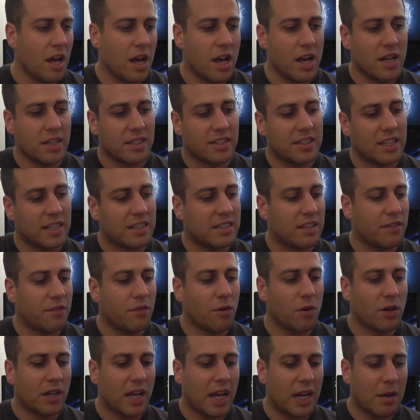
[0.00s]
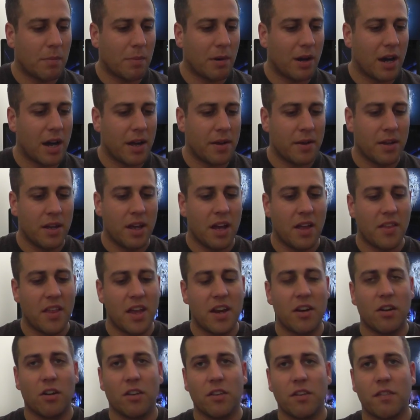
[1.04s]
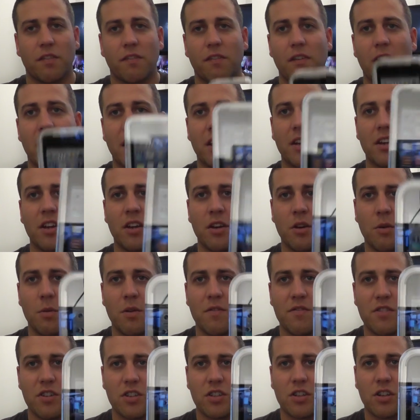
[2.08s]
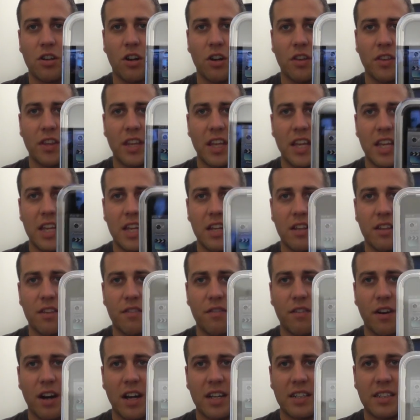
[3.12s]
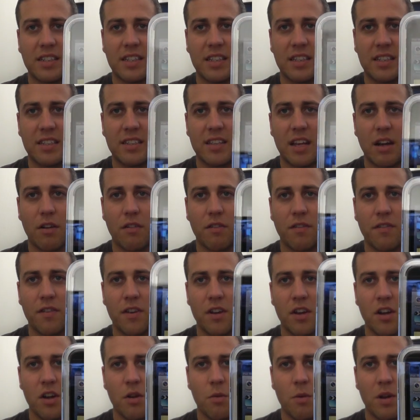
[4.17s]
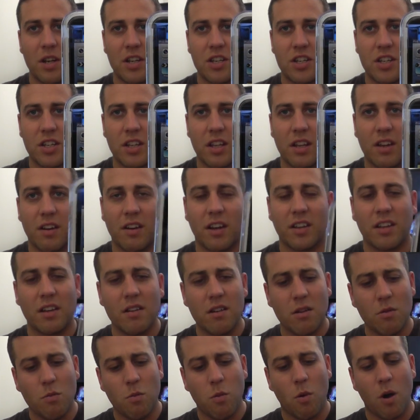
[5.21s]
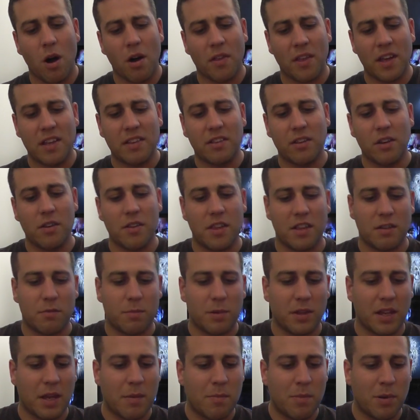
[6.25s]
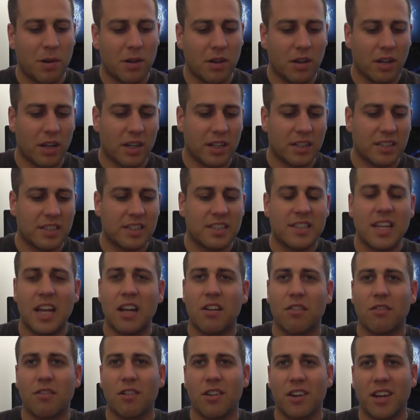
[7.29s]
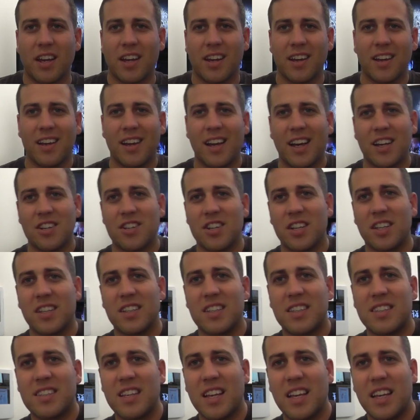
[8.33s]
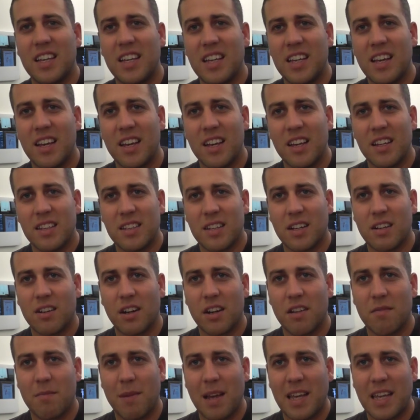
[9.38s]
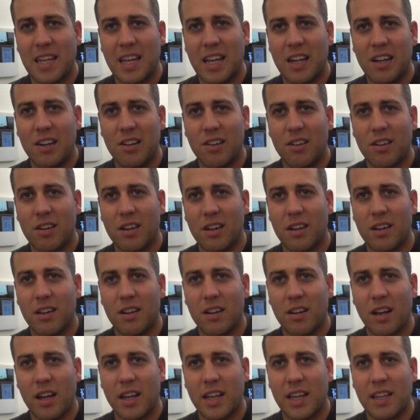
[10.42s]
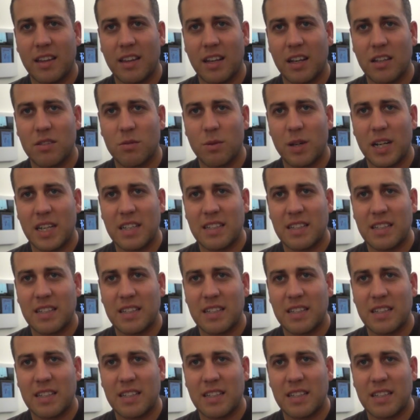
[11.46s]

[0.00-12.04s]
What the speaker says: 64GB, and then on the front we've just got the device itself, which I don't know why they do this, but they put like a sticker on it, as you can see, to kind of make it look like it does when